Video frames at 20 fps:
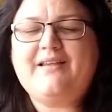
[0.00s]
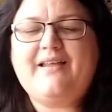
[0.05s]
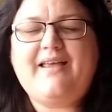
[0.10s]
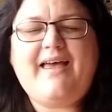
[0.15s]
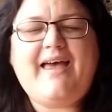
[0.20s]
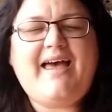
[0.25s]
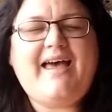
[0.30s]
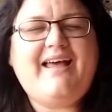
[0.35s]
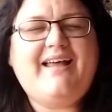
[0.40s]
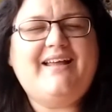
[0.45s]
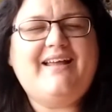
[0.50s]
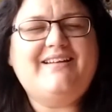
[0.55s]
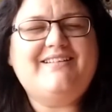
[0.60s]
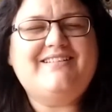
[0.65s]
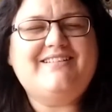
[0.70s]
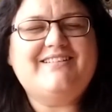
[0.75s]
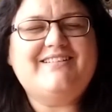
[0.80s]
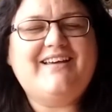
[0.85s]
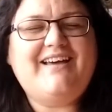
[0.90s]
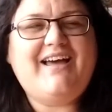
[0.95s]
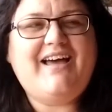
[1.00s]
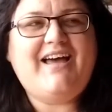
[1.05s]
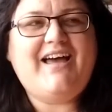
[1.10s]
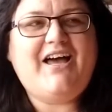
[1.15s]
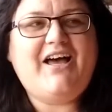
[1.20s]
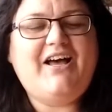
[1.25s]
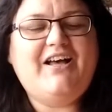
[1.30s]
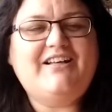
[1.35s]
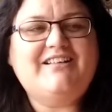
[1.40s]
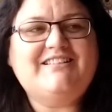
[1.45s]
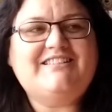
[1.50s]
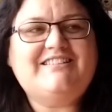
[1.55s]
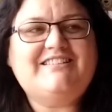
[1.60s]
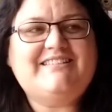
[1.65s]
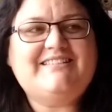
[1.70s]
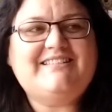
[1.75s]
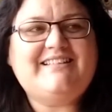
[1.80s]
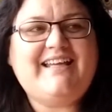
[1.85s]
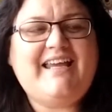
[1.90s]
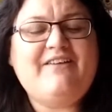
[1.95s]
And
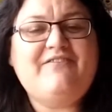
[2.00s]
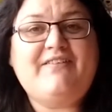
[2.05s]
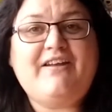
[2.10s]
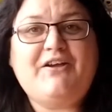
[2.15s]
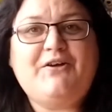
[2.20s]
even